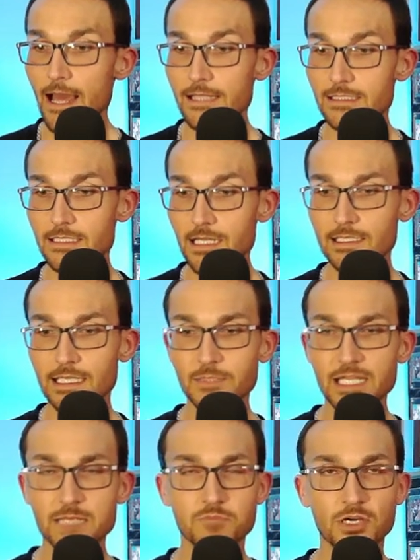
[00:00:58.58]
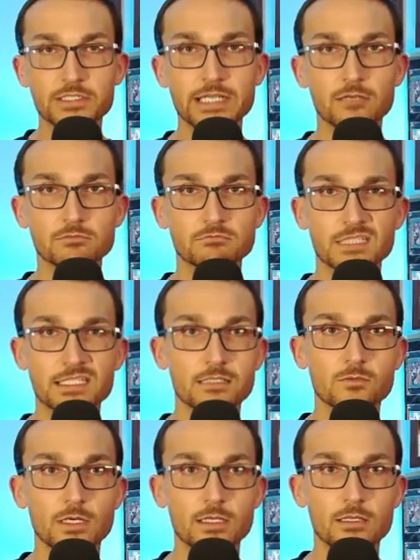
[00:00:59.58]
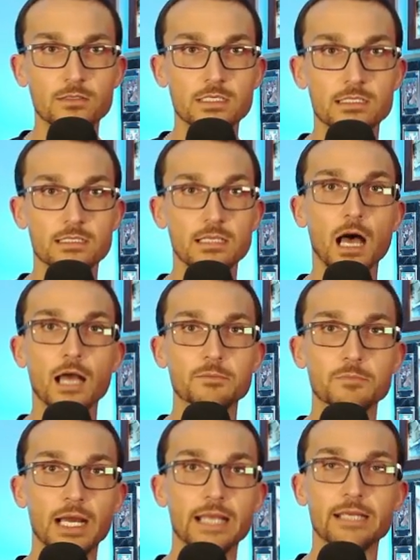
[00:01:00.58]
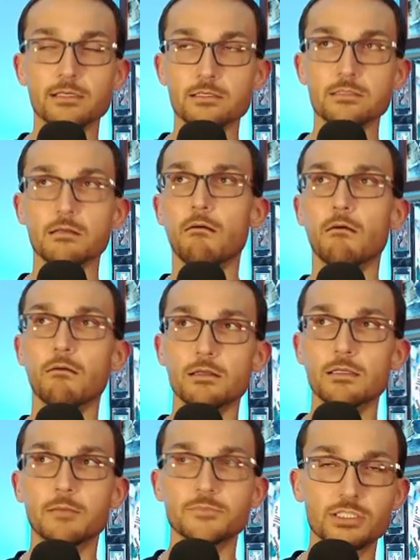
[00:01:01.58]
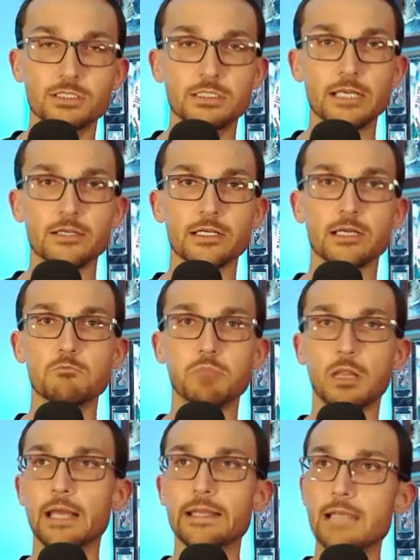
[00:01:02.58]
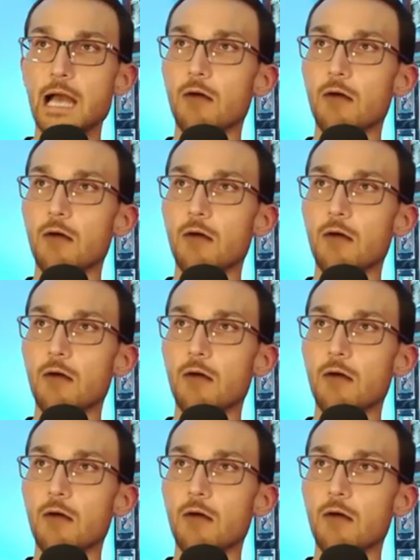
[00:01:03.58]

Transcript: not that I'm getting burnt out. This is one of those Hassan Pikers, oh, I'm just here to complain how